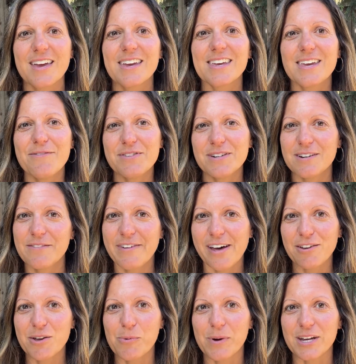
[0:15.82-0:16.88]
Give it an
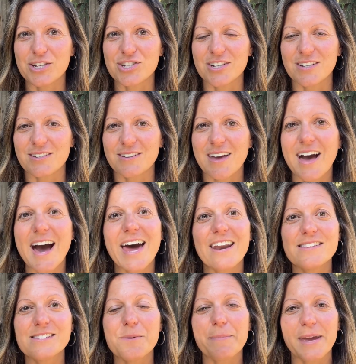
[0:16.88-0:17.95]
evaluation. How
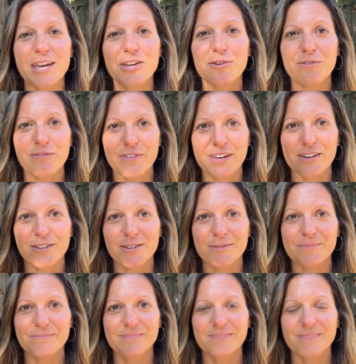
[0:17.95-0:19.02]
does it make you feel?
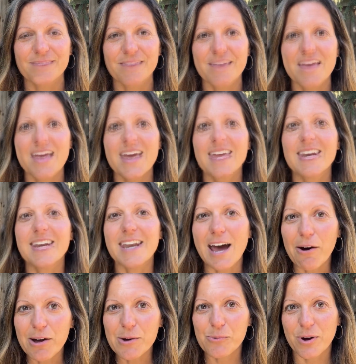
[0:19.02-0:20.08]

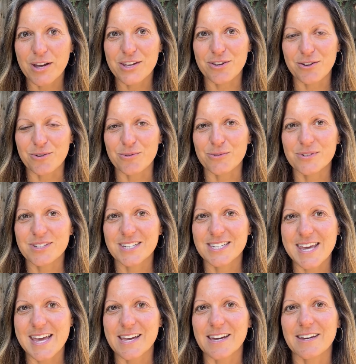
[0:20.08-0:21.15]
Now I want you to
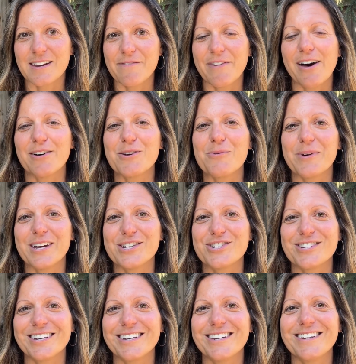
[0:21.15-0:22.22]
take an
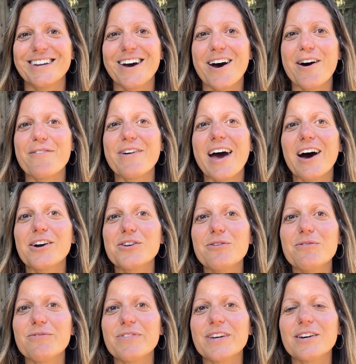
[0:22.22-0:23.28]
evaluation of how
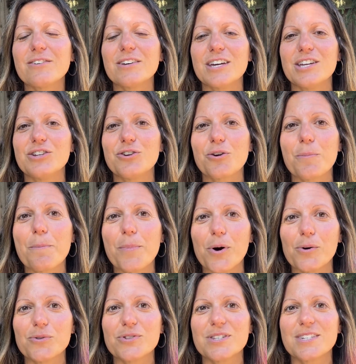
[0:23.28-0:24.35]
you feel in your
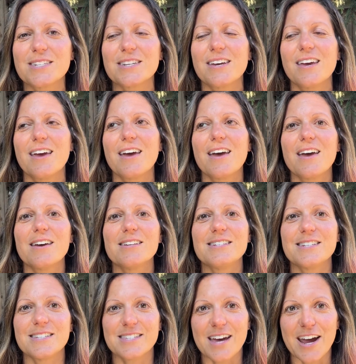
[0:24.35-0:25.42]
most
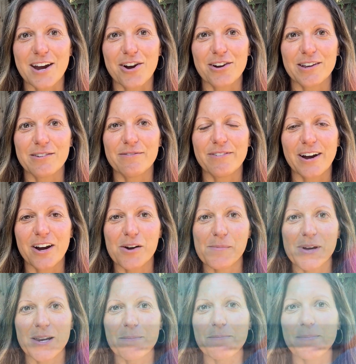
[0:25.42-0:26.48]
desired environment.